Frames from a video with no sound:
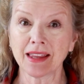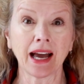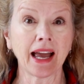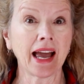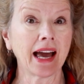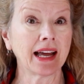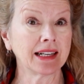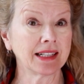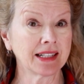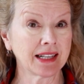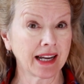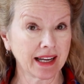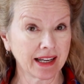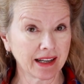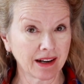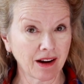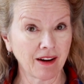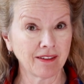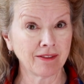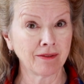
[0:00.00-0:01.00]
I had it
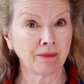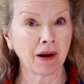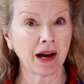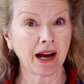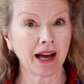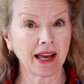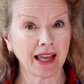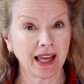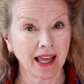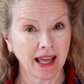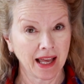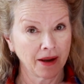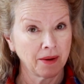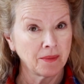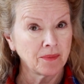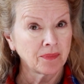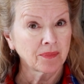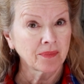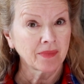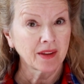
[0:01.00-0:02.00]
taken off by
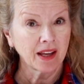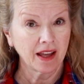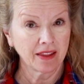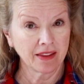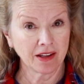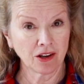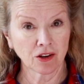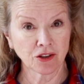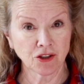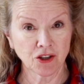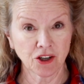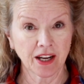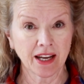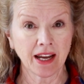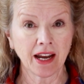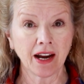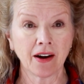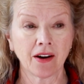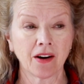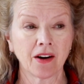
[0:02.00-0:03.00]
the urgent
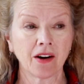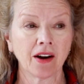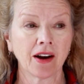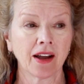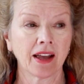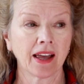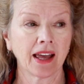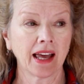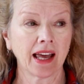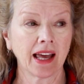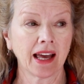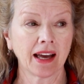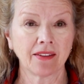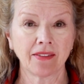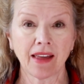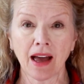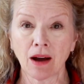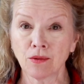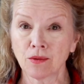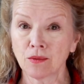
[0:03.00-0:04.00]
care,
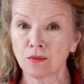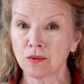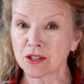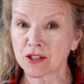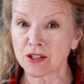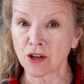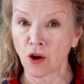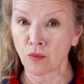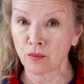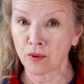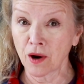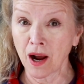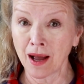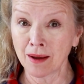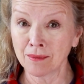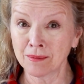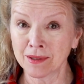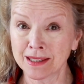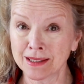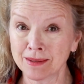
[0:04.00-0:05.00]
and that one was no
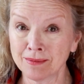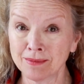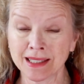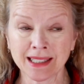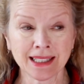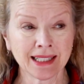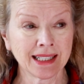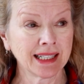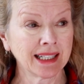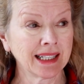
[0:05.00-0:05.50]
problem.